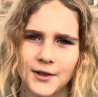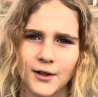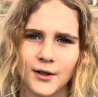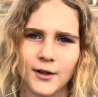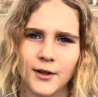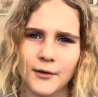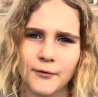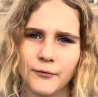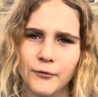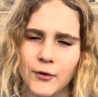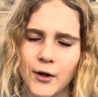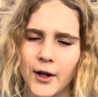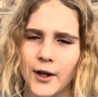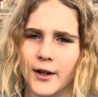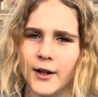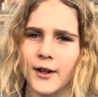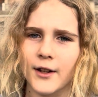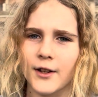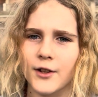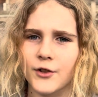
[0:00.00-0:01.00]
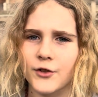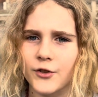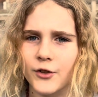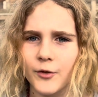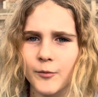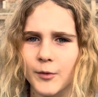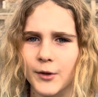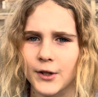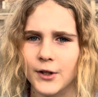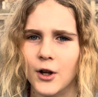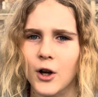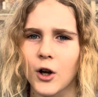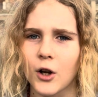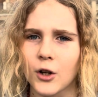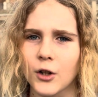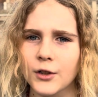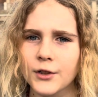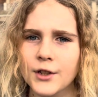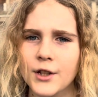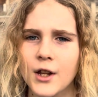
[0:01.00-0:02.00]
of what it should be
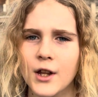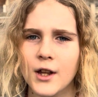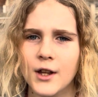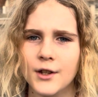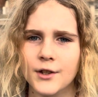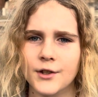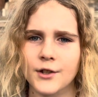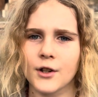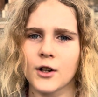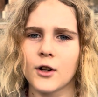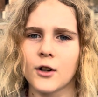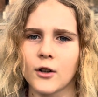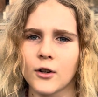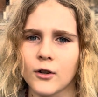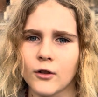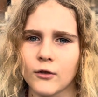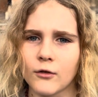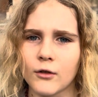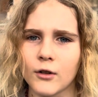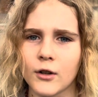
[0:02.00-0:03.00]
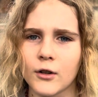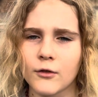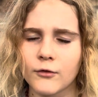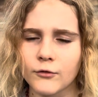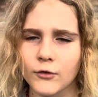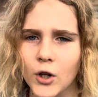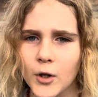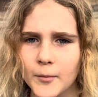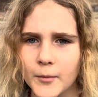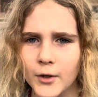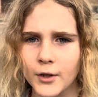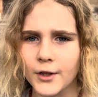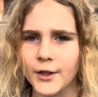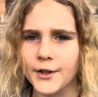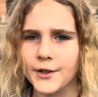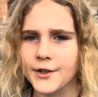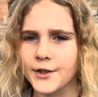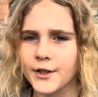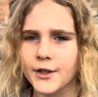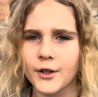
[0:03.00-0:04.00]
called, so
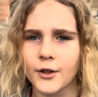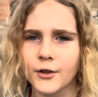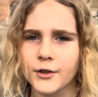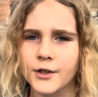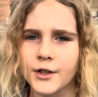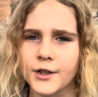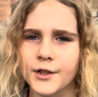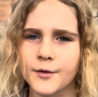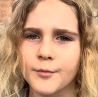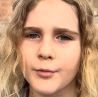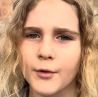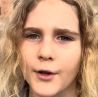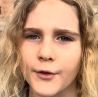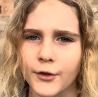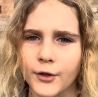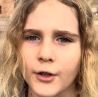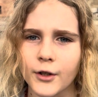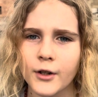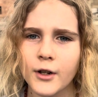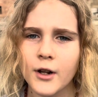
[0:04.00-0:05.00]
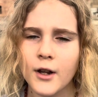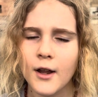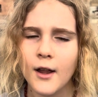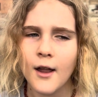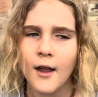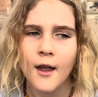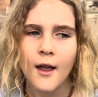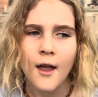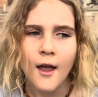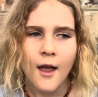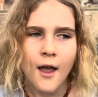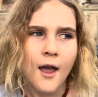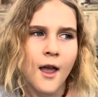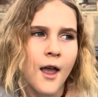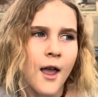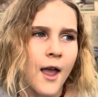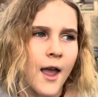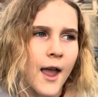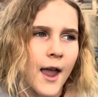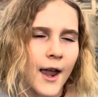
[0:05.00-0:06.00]
Romulus killed his brother,
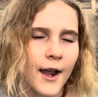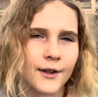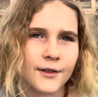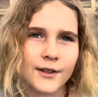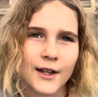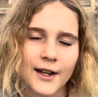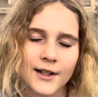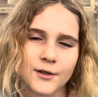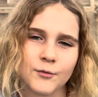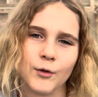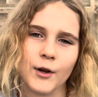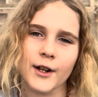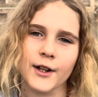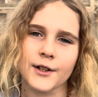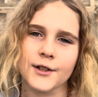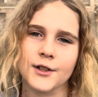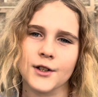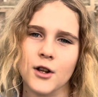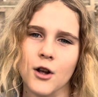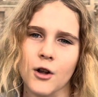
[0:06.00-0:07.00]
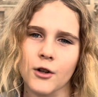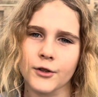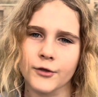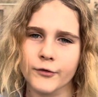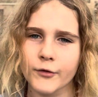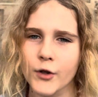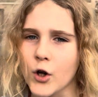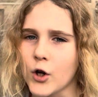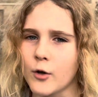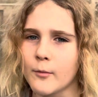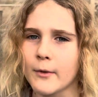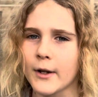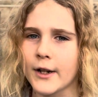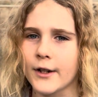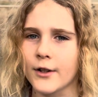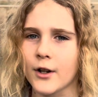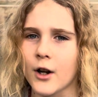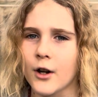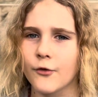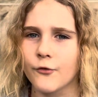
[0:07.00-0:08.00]
and that's why it's called Rome and
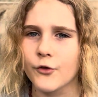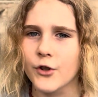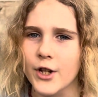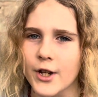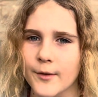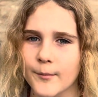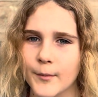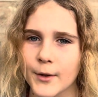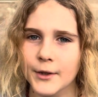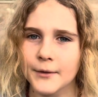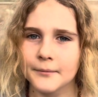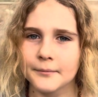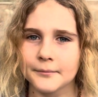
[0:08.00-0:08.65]
not Rheims.